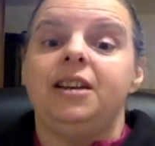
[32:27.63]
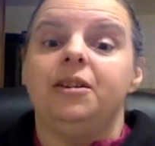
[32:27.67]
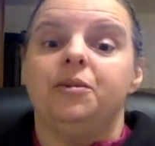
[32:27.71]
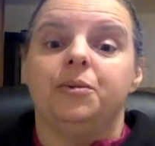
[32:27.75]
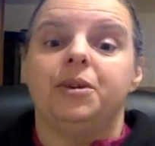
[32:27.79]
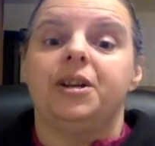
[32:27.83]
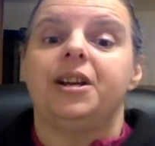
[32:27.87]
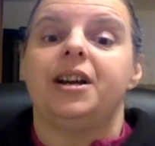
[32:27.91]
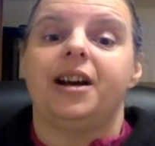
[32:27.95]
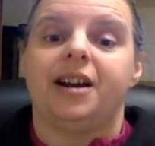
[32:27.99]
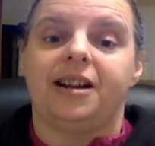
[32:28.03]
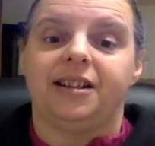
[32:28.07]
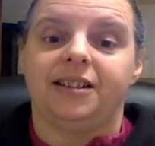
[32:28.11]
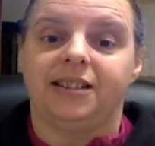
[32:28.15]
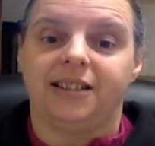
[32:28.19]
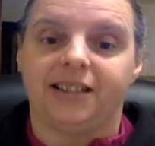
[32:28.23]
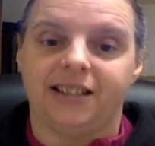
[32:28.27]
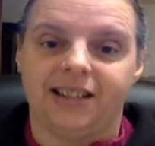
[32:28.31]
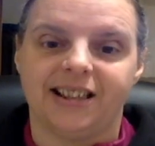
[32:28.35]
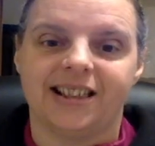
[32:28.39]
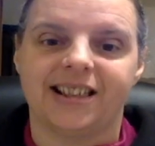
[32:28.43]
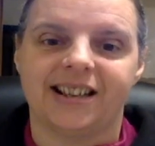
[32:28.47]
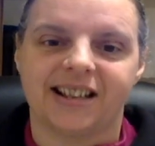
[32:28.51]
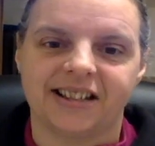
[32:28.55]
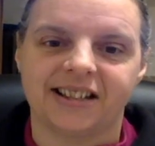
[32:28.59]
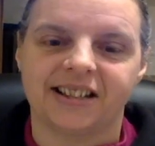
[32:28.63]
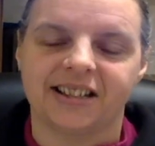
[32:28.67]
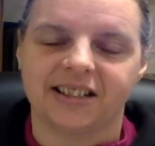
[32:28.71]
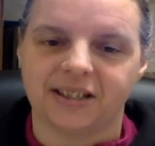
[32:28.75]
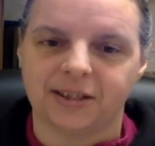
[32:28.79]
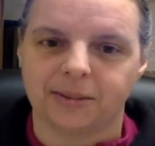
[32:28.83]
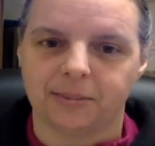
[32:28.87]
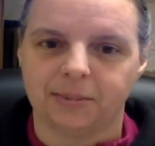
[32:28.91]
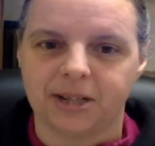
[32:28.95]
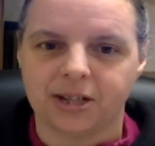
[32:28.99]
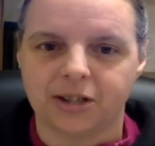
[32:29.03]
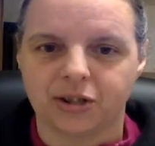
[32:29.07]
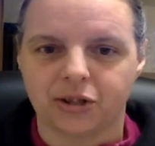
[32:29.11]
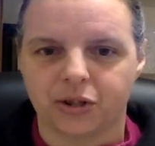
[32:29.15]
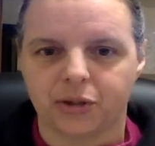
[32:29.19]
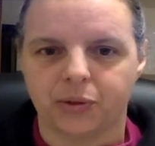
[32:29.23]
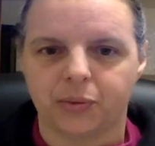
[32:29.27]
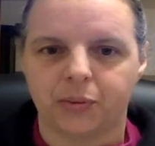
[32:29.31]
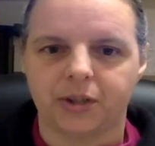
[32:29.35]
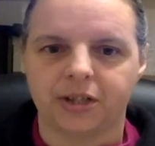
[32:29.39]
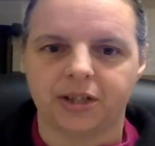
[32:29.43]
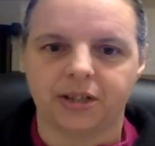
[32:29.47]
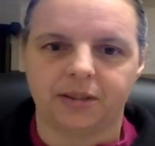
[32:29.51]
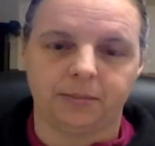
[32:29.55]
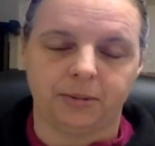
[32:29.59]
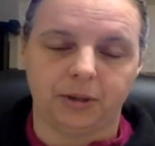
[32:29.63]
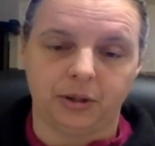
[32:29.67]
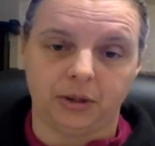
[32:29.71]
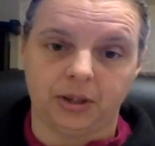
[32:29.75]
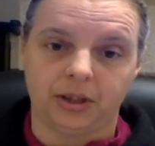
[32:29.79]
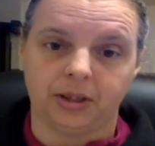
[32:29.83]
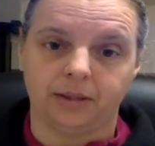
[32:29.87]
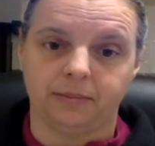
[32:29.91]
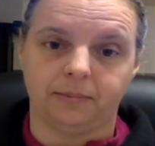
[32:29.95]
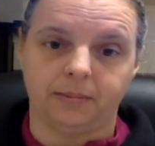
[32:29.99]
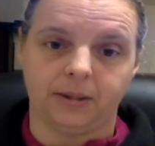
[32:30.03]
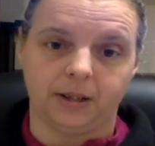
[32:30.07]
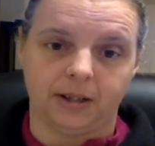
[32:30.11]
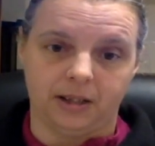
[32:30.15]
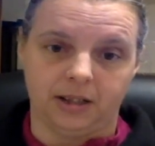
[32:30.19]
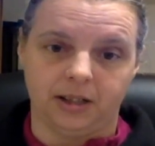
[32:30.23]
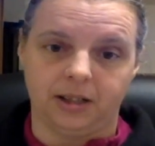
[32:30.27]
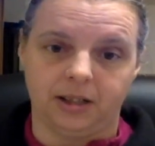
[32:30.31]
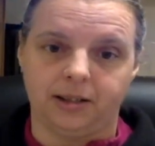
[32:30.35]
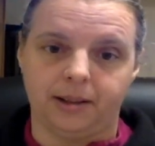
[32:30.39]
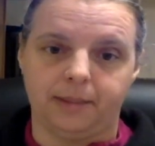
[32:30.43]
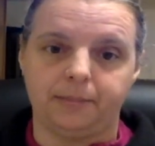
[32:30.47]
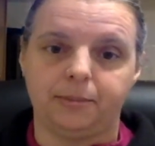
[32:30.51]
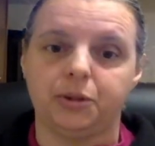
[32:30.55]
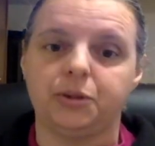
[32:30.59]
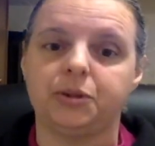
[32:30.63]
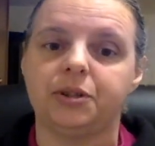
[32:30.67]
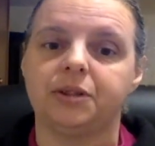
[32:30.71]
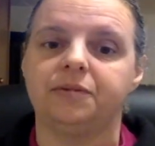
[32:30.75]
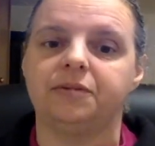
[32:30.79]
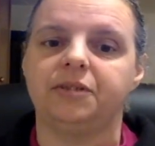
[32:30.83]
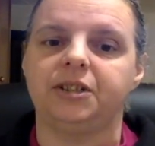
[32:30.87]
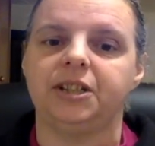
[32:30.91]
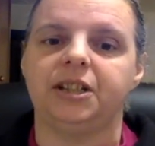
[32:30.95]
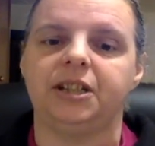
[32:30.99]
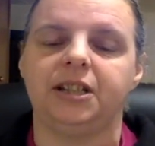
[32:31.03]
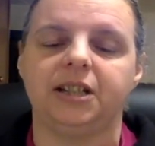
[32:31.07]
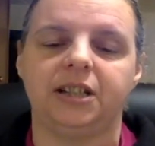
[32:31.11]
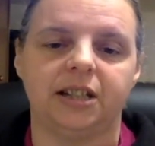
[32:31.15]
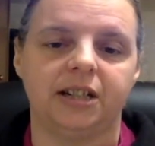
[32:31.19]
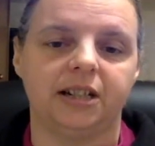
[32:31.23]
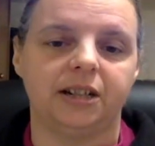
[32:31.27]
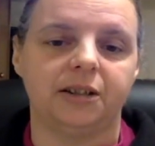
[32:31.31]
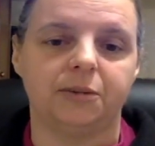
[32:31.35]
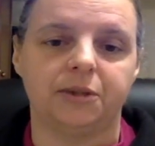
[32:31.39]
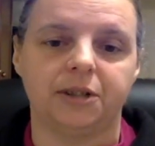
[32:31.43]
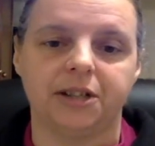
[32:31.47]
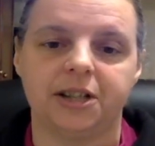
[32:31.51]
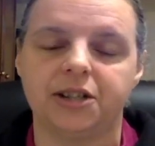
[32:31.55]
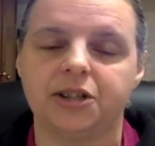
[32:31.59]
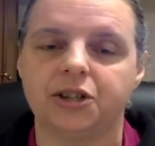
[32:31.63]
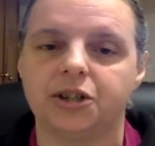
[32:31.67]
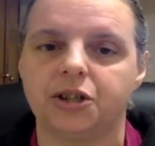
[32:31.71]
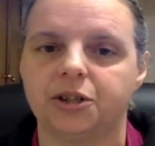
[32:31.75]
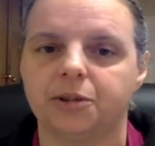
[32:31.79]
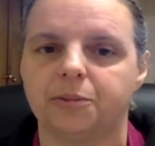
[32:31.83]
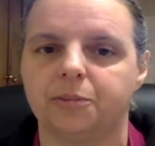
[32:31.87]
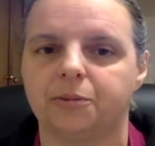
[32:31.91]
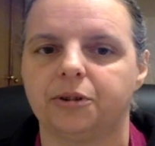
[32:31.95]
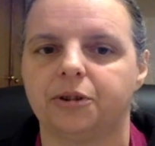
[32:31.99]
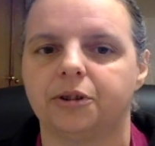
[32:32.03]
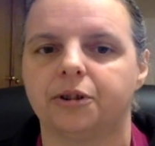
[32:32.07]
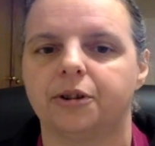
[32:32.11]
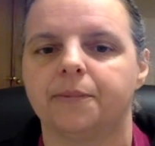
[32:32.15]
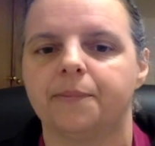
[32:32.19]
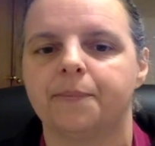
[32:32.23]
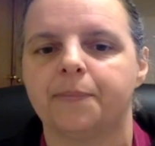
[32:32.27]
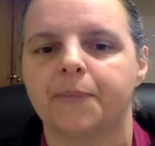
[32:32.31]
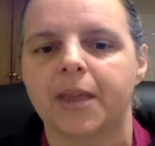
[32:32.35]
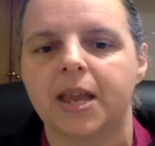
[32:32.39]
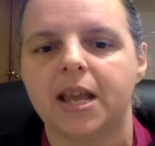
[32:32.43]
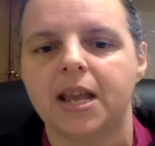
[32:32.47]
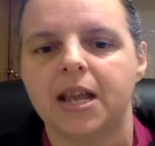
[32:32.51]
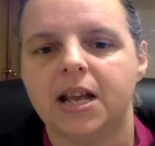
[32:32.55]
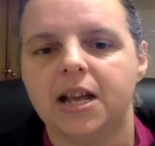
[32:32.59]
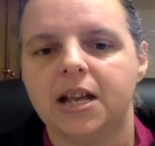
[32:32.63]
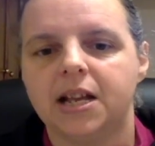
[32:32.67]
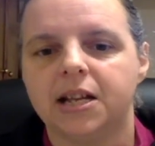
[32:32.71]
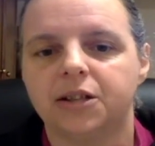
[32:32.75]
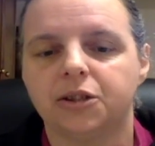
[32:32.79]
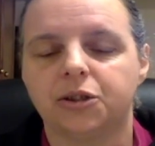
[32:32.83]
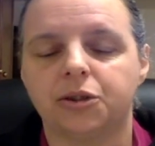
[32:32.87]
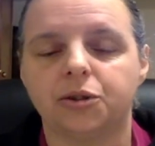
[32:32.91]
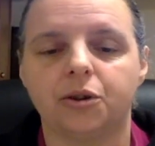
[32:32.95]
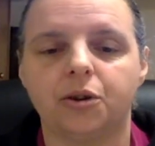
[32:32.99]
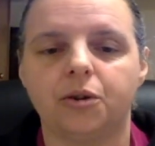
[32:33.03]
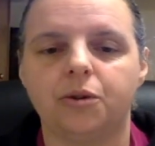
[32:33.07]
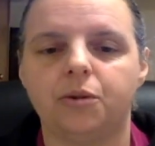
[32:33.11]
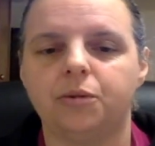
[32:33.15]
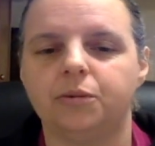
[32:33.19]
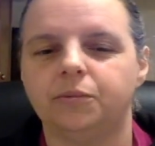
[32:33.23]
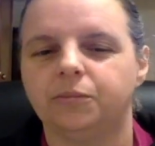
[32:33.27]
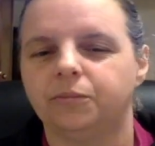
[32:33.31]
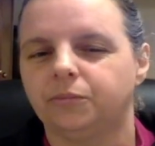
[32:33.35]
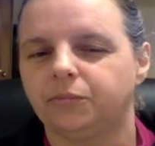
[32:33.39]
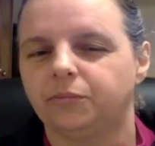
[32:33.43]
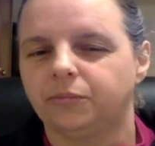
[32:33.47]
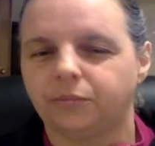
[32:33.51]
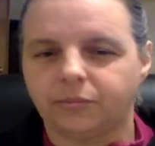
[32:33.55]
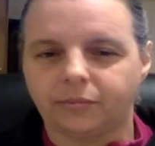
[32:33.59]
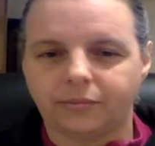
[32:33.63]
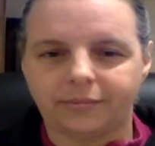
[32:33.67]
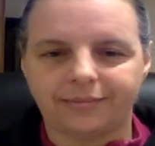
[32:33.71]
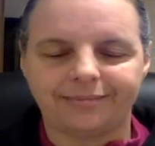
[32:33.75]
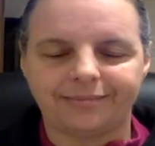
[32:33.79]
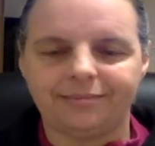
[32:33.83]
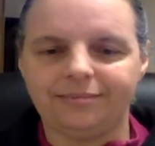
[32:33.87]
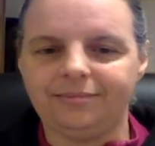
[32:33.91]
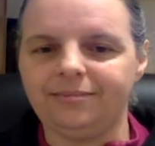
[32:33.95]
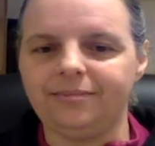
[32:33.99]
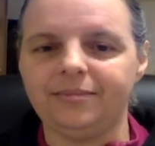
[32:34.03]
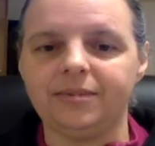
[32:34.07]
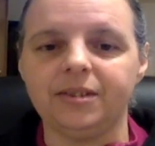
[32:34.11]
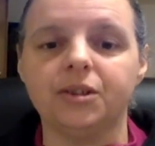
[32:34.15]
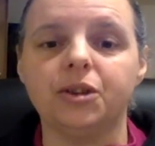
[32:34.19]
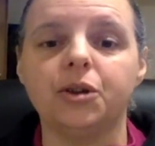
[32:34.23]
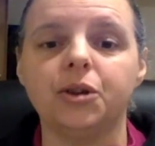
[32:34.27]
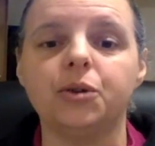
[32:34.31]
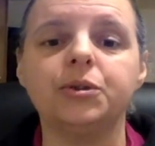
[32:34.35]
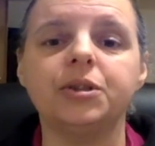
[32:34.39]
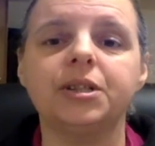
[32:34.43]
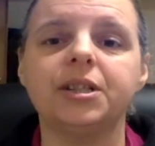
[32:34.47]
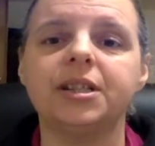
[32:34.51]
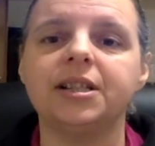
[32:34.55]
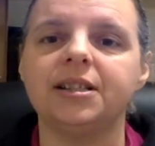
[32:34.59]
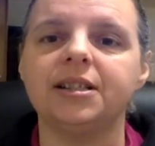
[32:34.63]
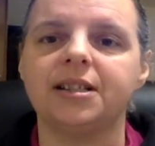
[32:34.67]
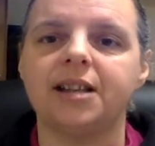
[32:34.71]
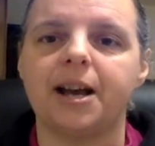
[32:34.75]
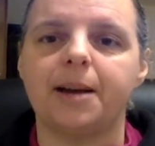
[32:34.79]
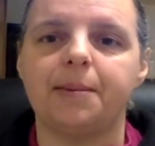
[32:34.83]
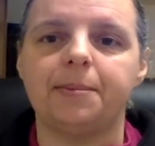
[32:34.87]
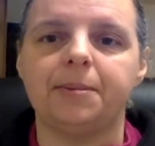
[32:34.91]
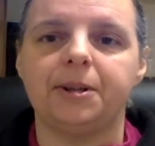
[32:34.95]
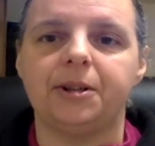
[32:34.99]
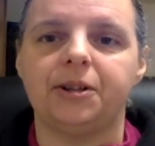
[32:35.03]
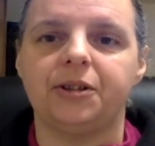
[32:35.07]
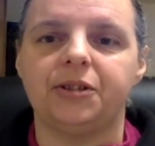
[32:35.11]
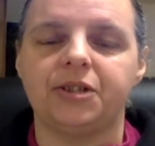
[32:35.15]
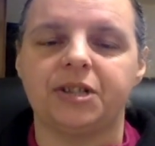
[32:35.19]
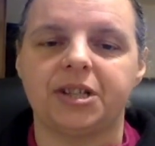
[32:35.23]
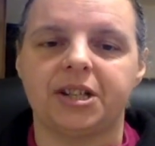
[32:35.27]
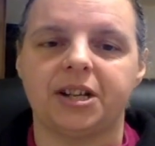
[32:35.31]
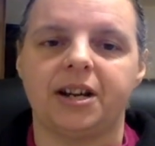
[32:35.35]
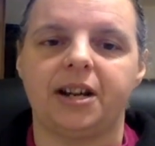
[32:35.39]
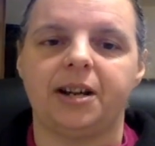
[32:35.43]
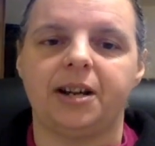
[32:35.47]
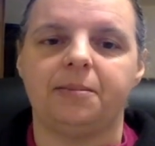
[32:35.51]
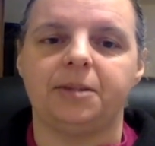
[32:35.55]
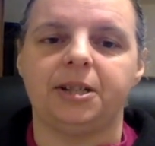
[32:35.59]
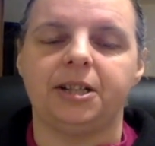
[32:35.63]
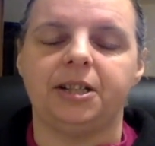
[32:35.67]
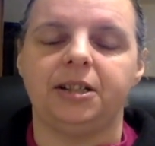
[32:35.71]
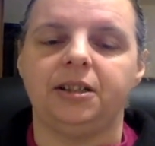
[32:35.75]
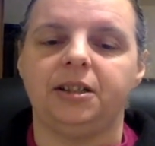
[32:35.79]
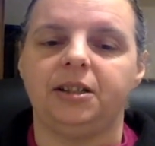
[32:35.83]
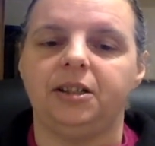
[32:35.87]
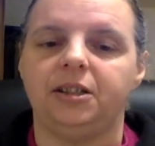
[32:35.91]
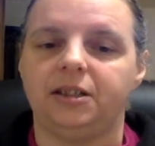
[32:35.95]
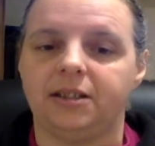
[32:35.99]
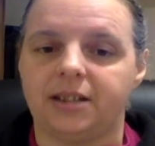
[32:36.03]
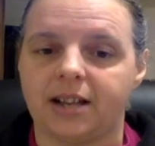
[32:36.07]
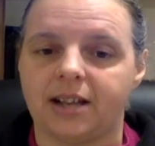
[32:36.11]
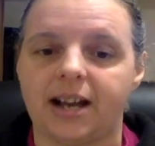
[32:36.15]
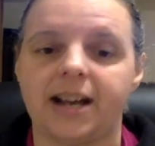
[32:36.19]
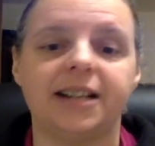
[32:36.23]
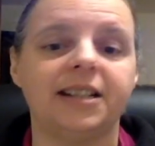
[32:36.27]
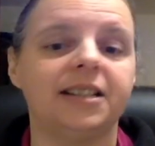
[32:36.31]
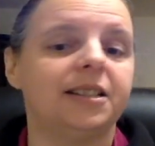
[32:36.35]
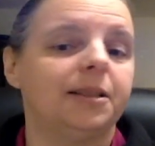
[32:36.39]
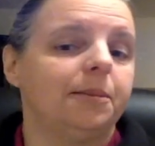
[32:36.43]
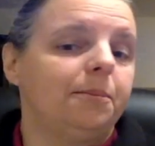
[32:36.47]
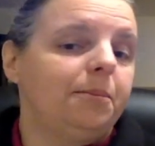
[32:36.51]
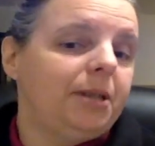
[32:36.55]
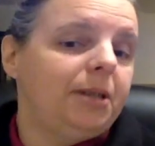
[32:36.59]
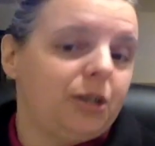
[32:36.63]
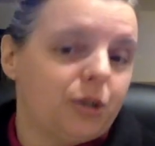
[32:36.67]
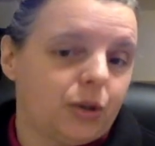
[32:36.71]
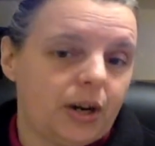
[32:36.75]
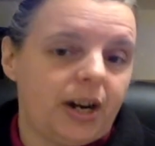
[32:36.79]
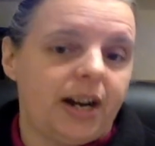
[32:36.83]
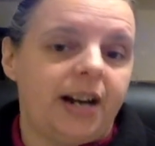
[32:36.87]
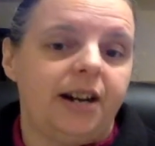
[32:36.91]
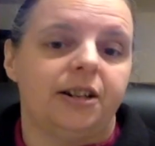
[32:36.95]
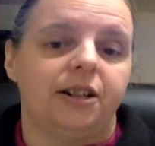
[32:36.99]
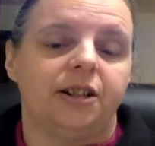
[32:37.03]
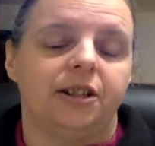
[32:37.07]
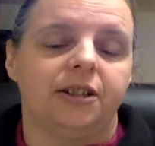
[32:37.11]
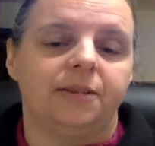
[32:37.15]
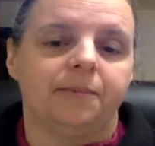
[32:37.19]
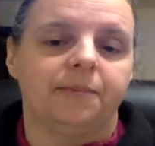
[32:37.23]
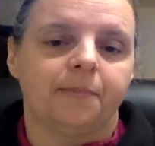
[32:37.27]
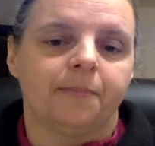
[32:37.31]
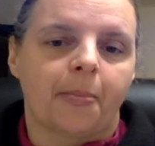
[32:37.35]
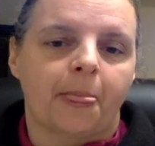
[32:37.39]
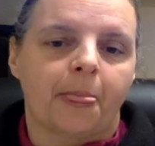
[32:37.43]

reality that this minister was abusively in a relationship with her. So those things happen all the time. And that is a betrayal,